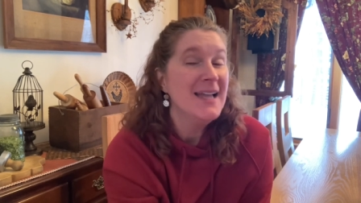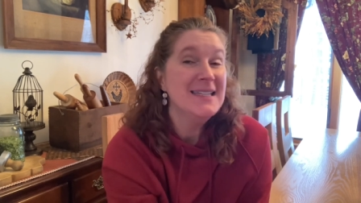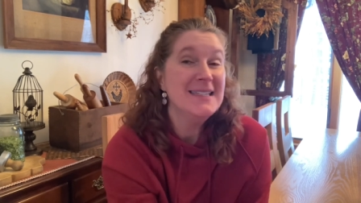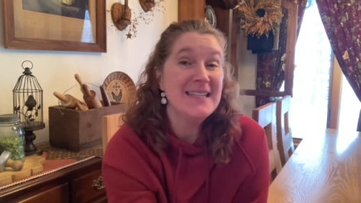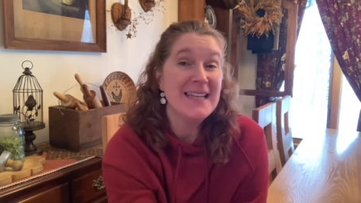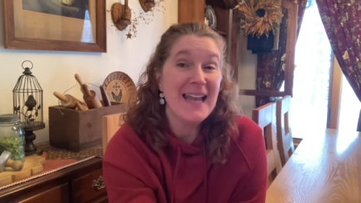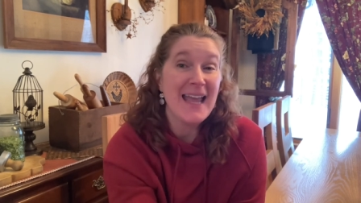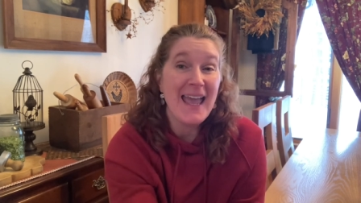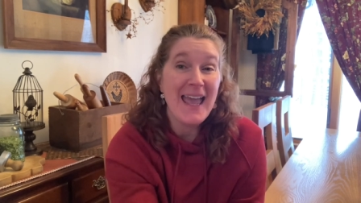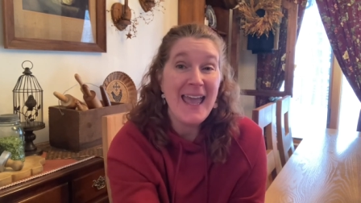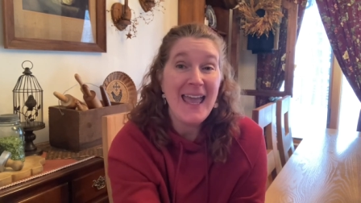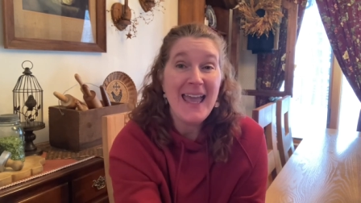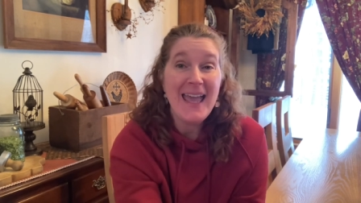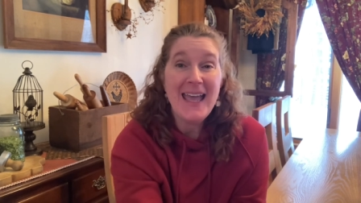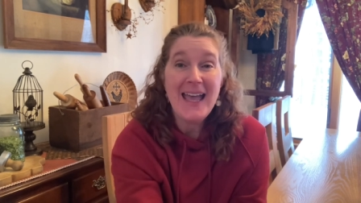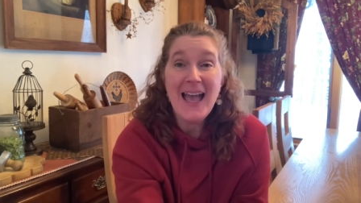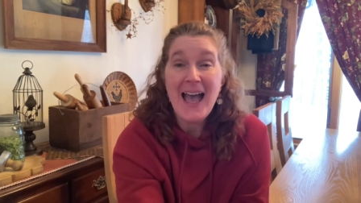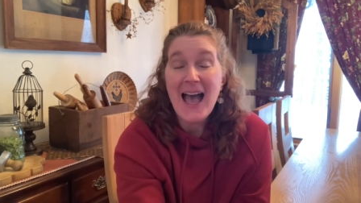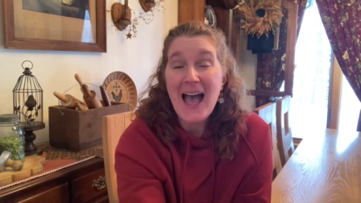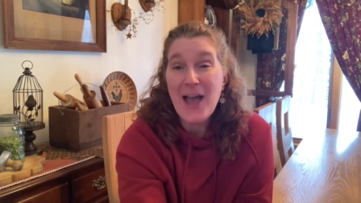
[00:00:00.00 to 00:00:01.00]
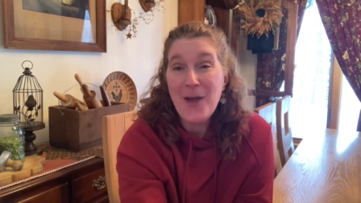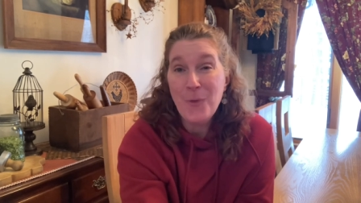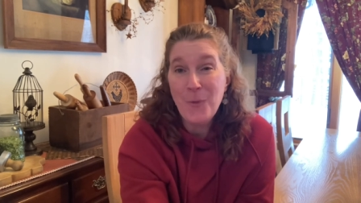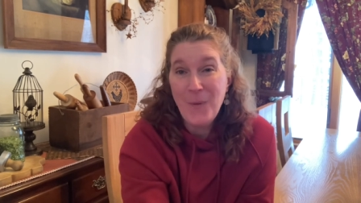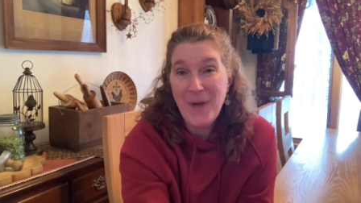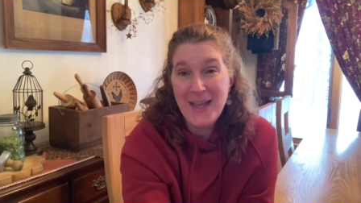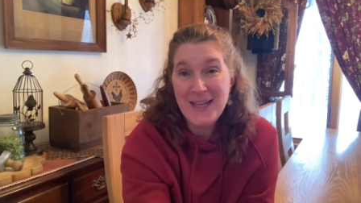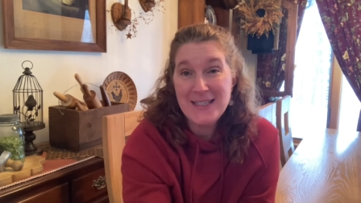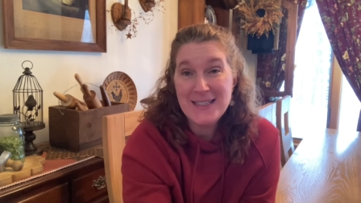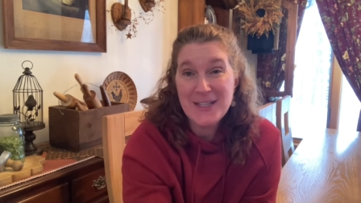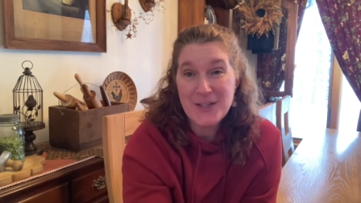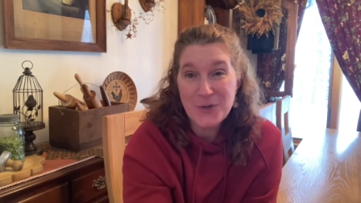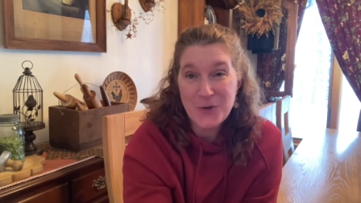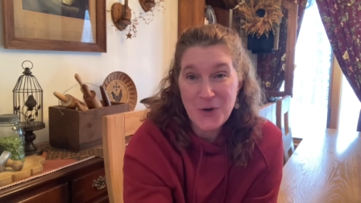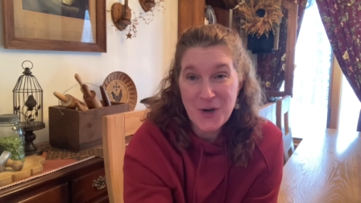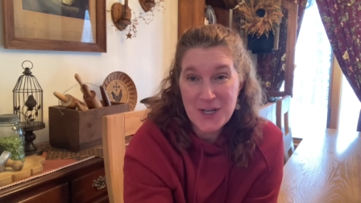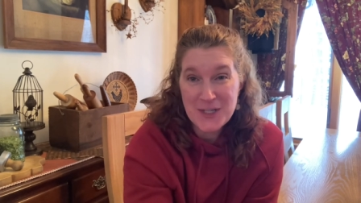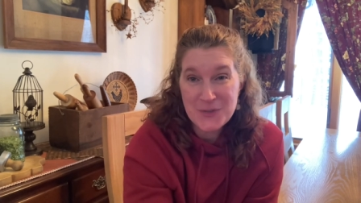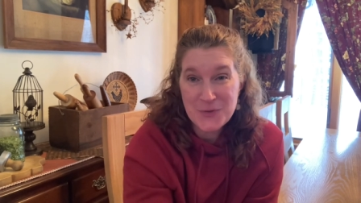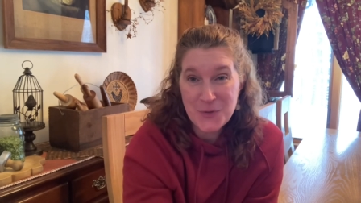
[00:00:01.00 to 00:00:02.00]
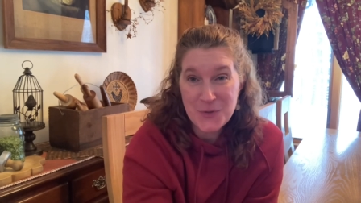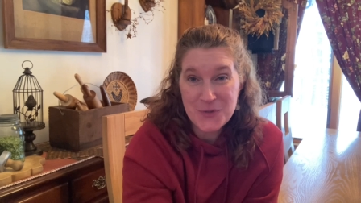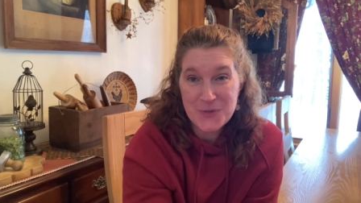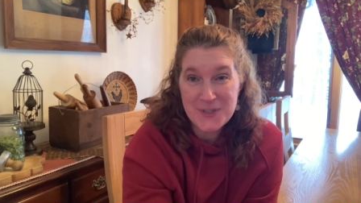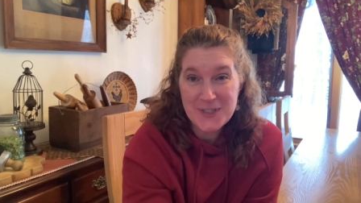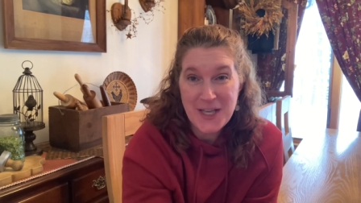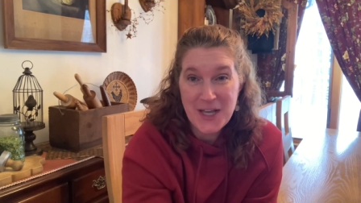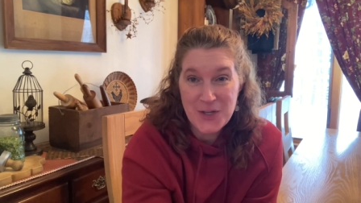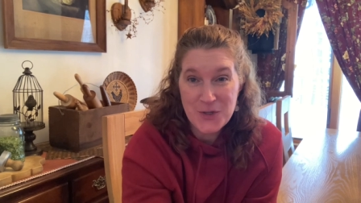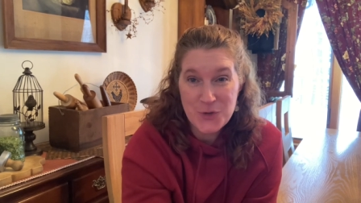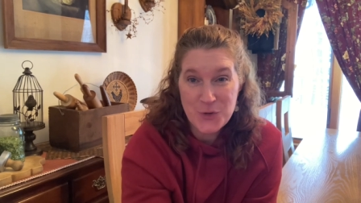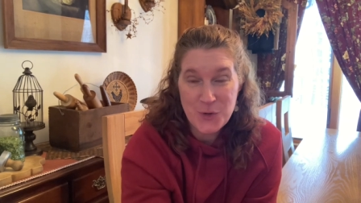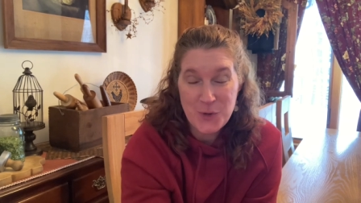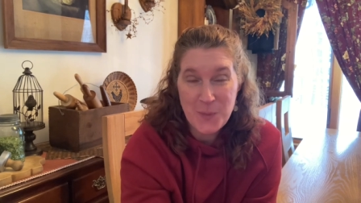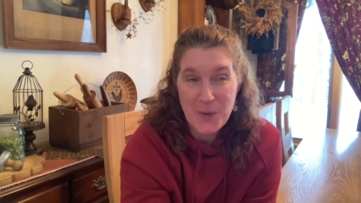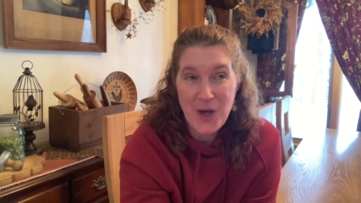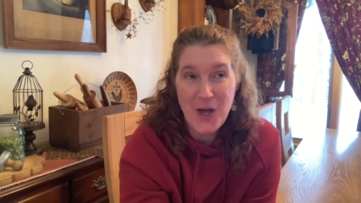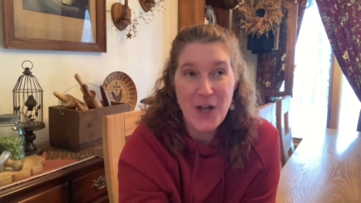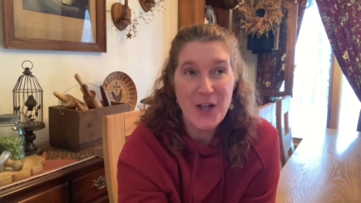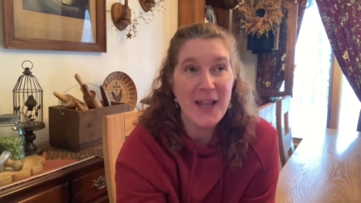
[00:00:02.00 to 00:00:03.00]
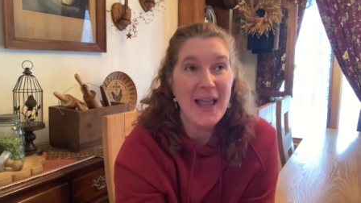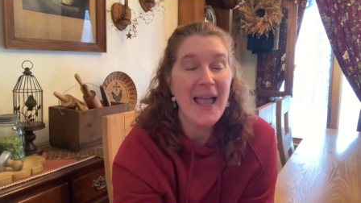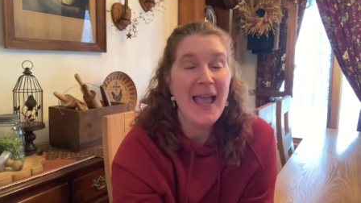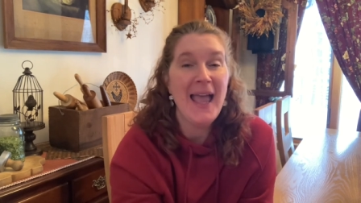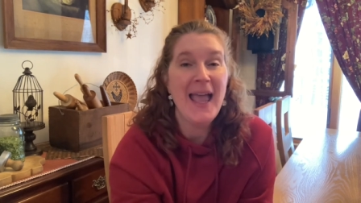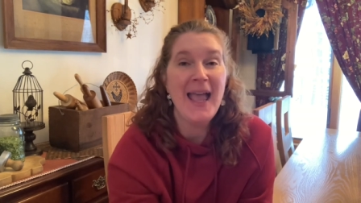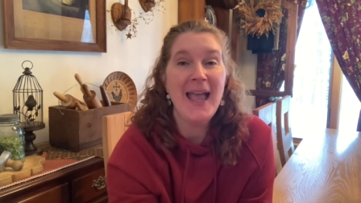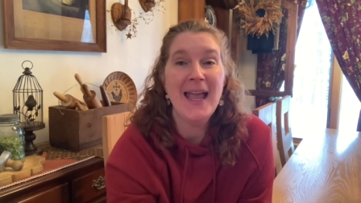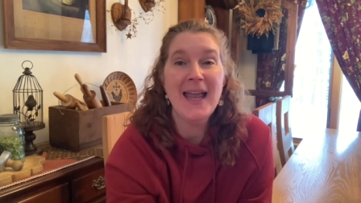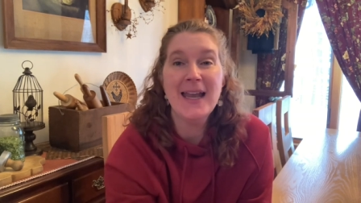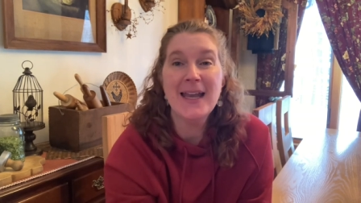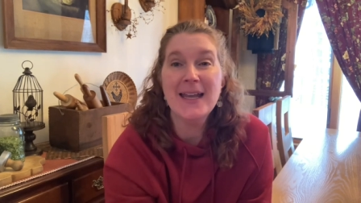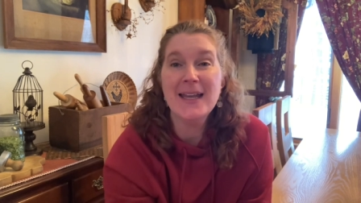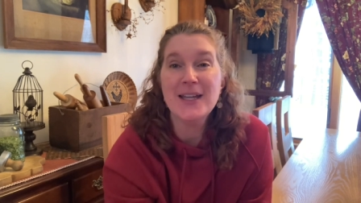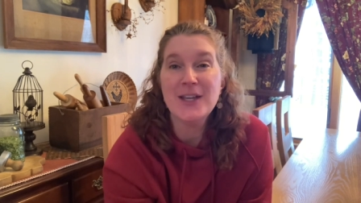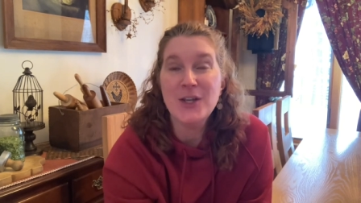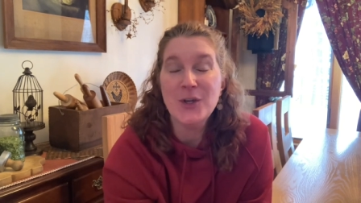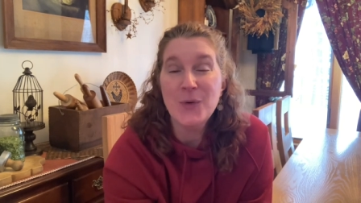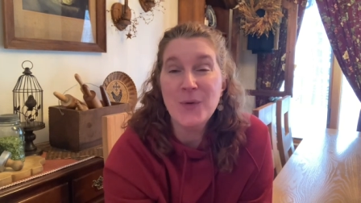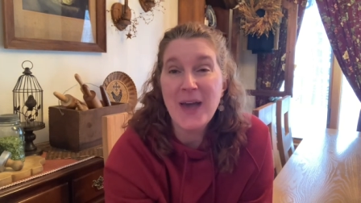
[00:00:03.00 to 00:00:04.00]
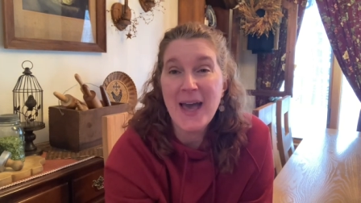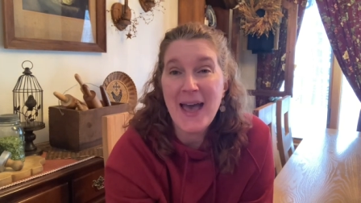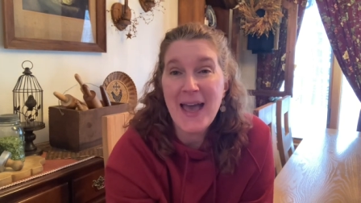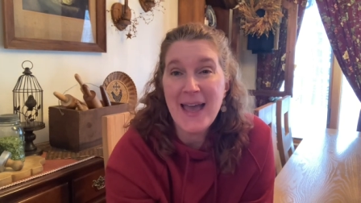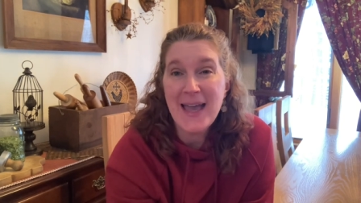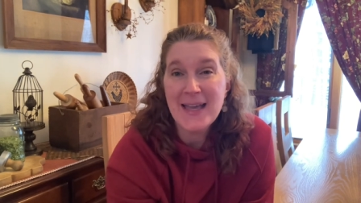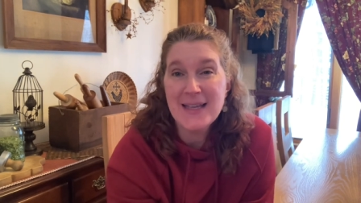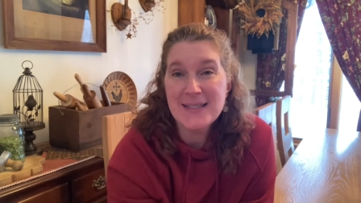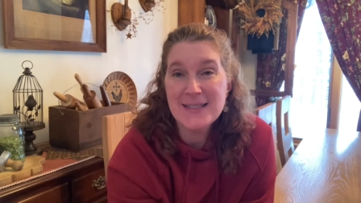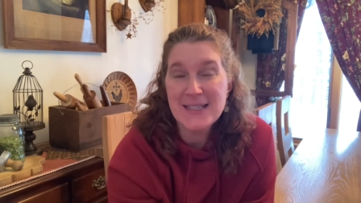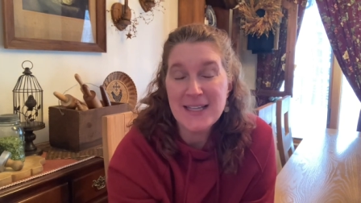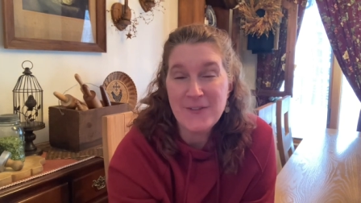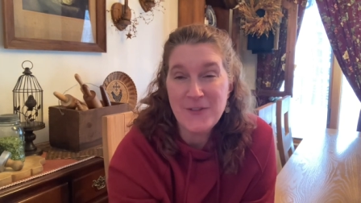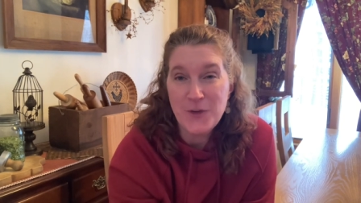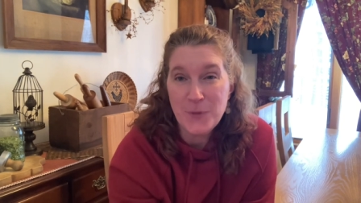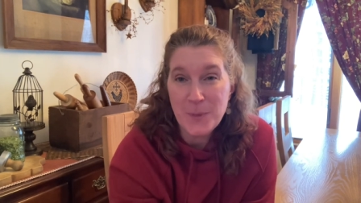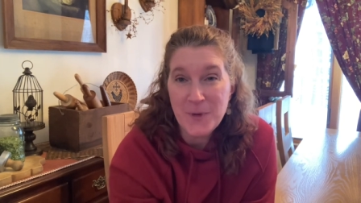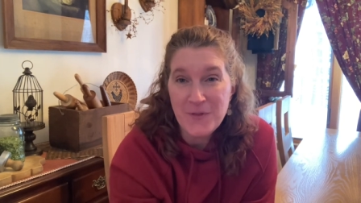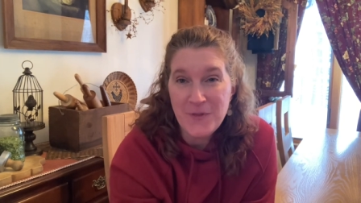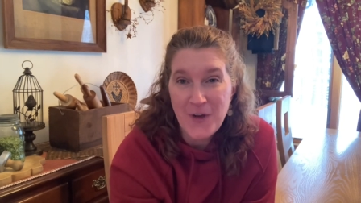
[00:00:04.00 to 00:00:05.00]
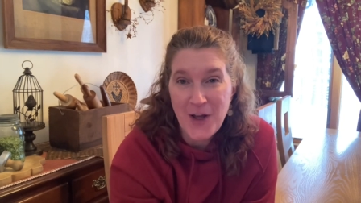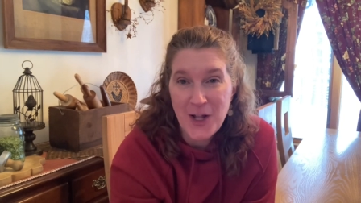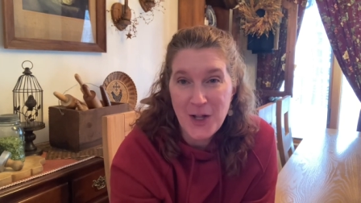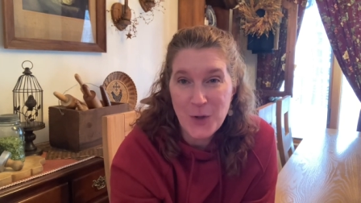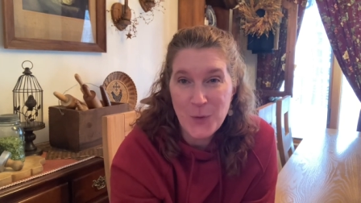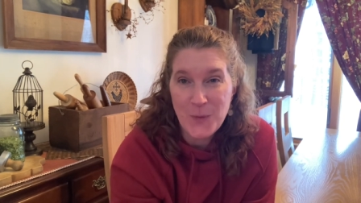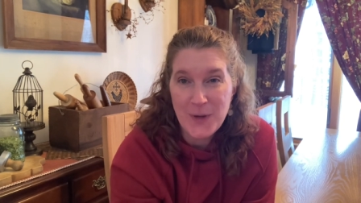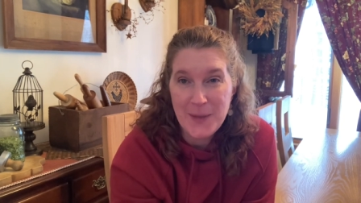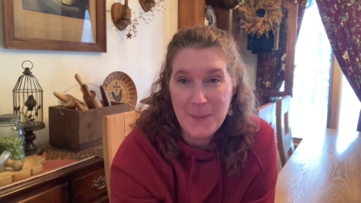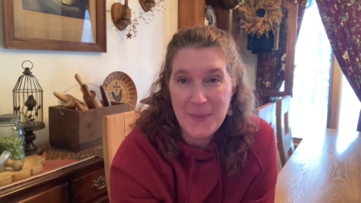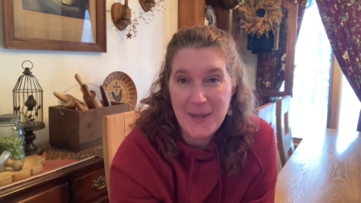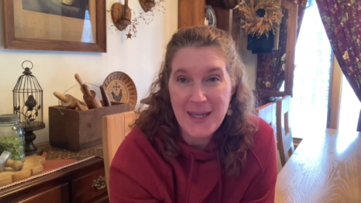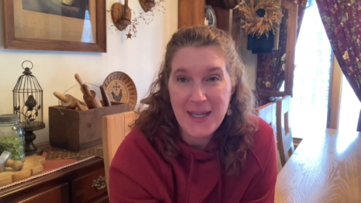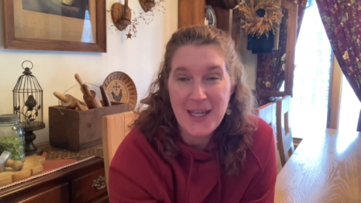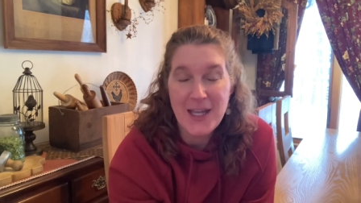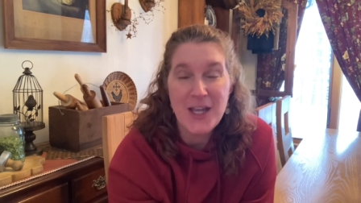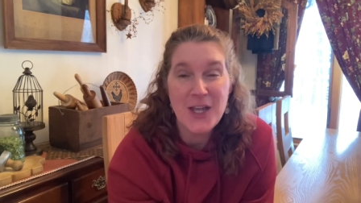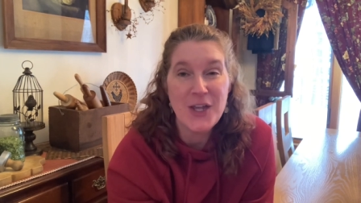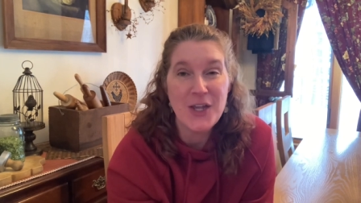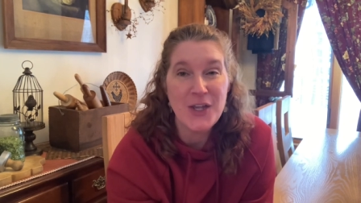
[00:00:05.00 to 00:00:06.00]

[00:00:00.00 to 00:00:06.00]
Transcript: Today, I went to the Crossroads Country Mall, and you guys, if you've been following me,